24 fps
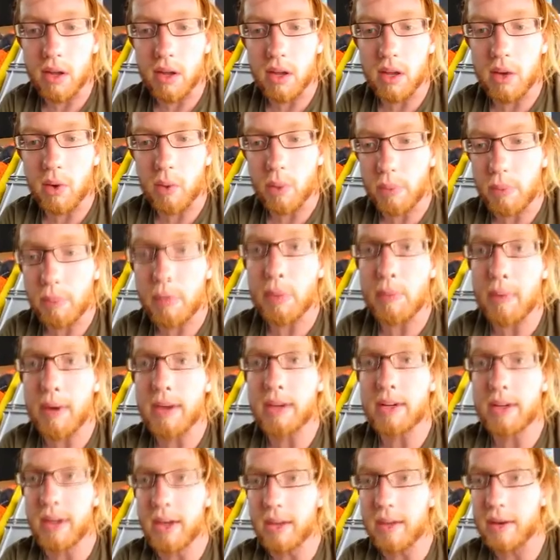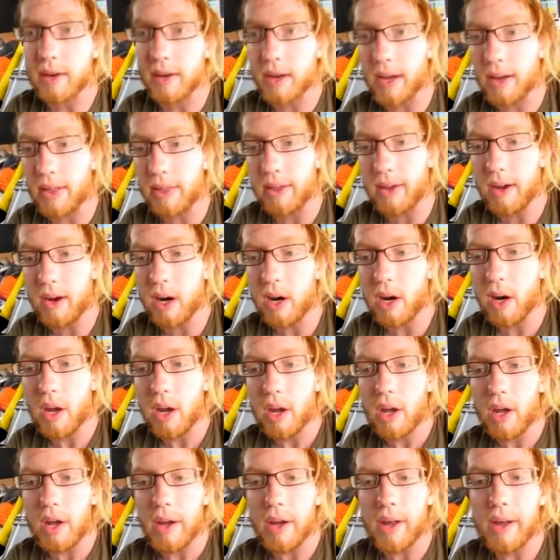It will be put back together again there,
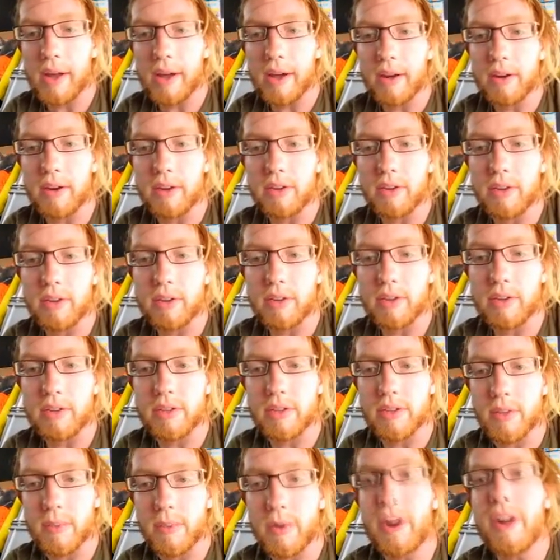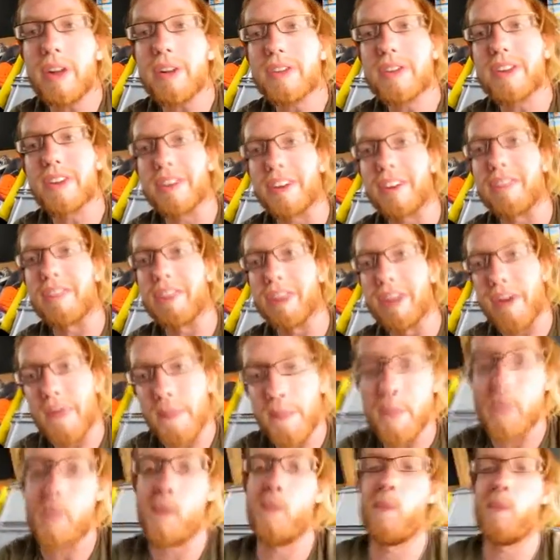and someone else can live in it.
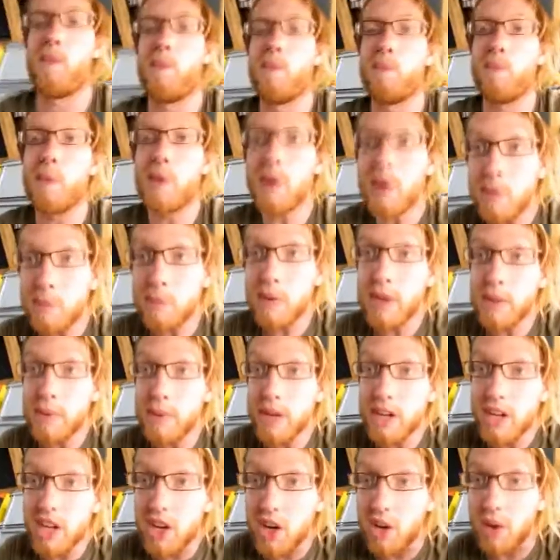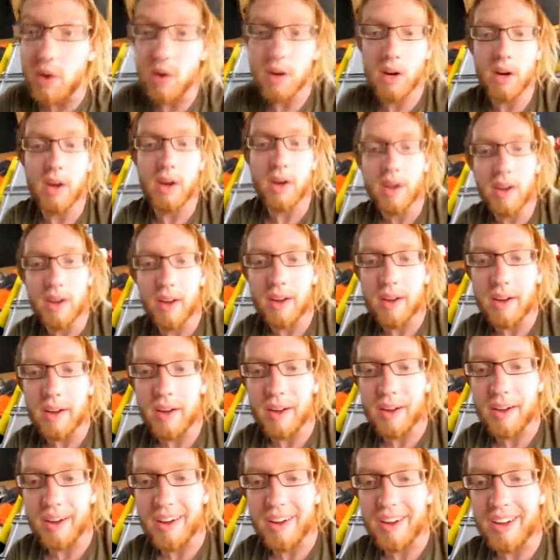Maybe you.
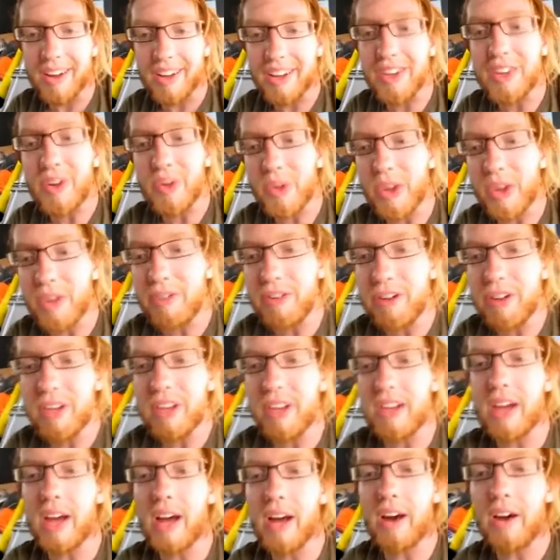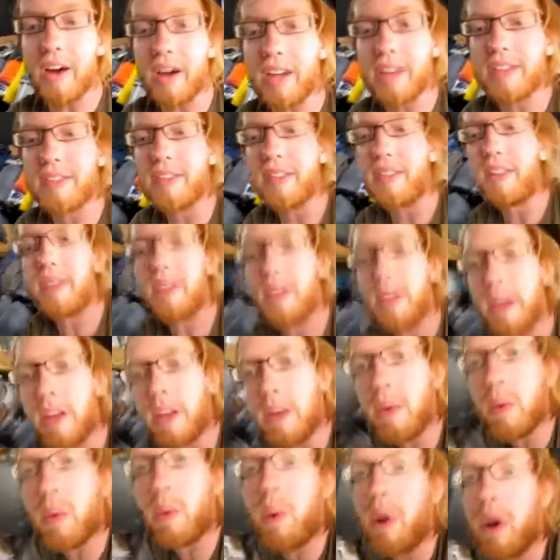You'll definitely need a lesson
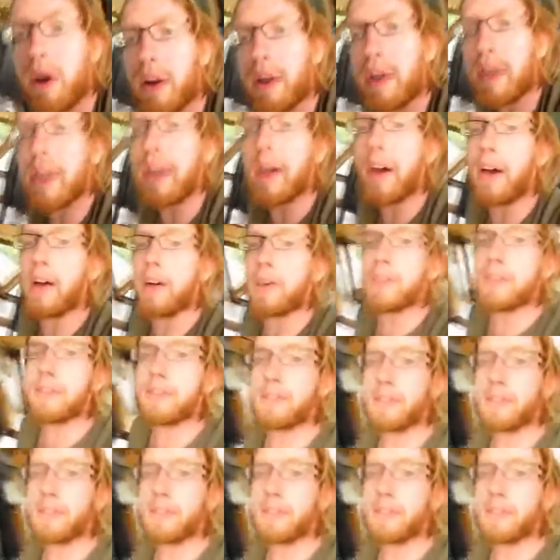in walking the house